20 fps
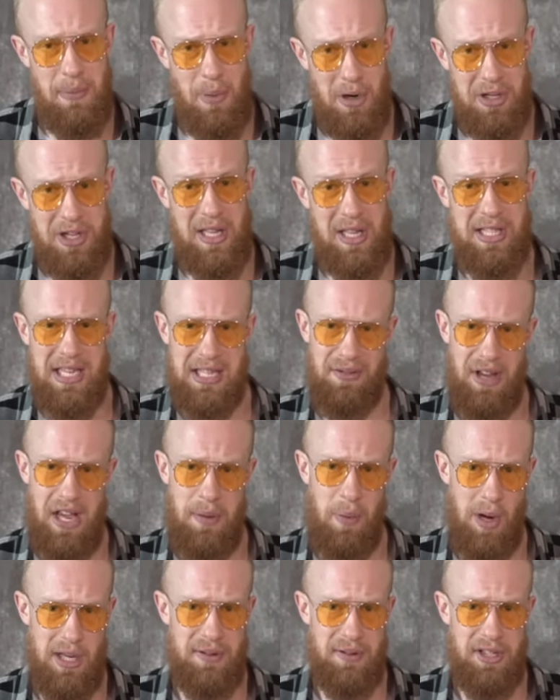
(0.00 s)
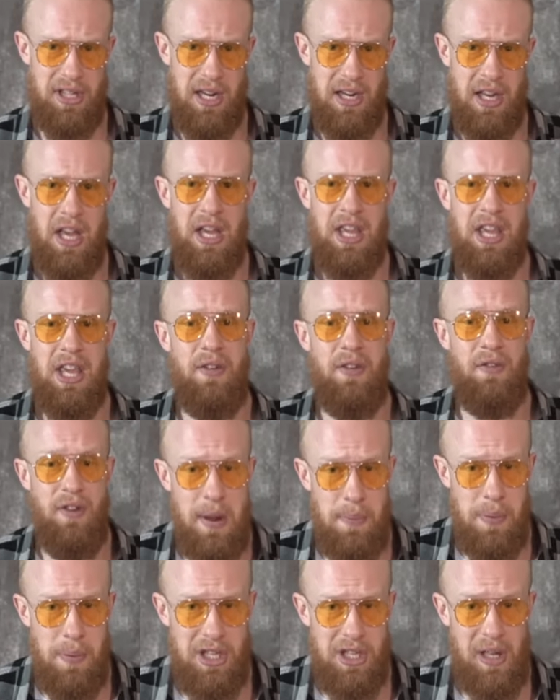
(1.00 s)
need to watch a video you have already
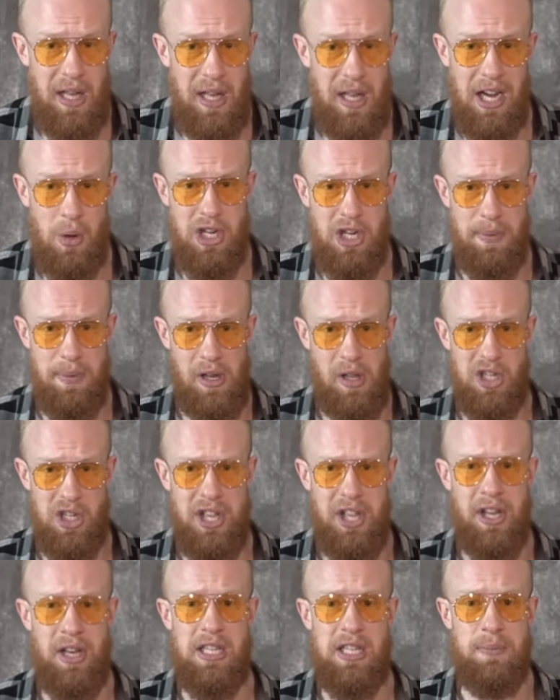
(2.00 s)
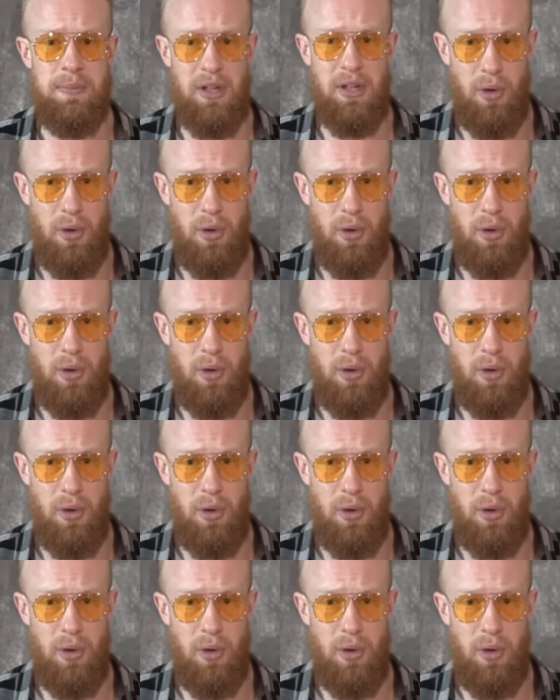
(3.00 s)
seen before, but you failed